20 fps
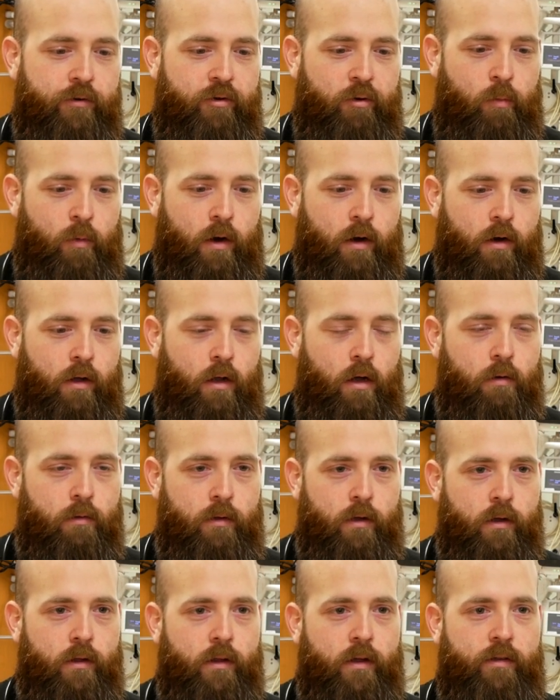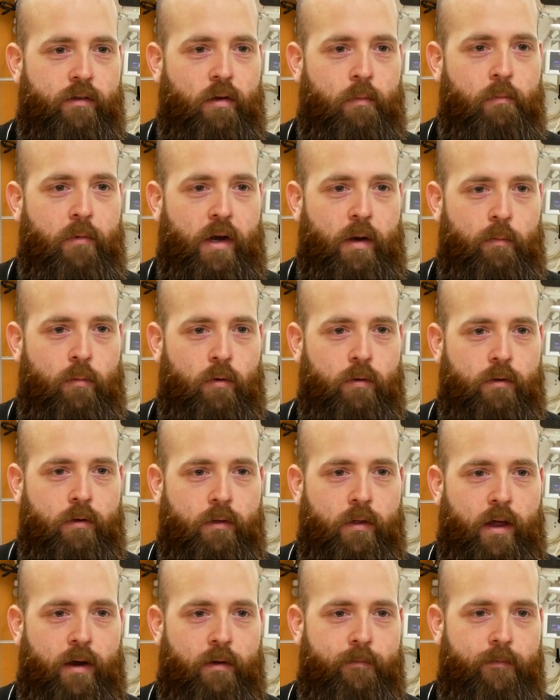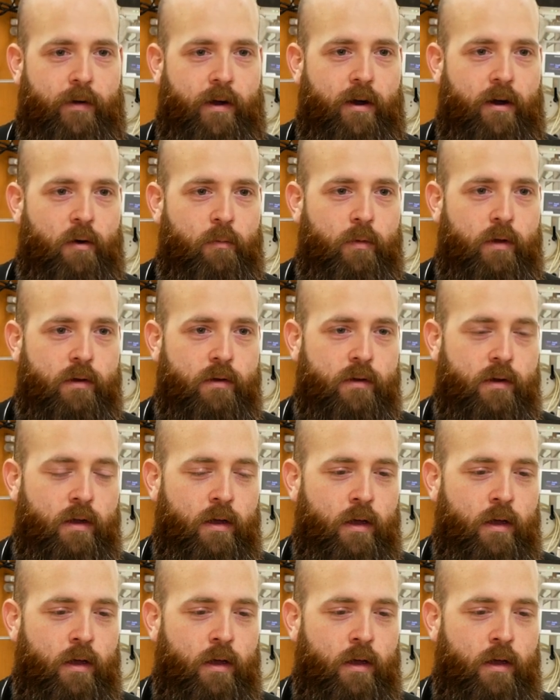you should wear clothing that's amenable to that environment.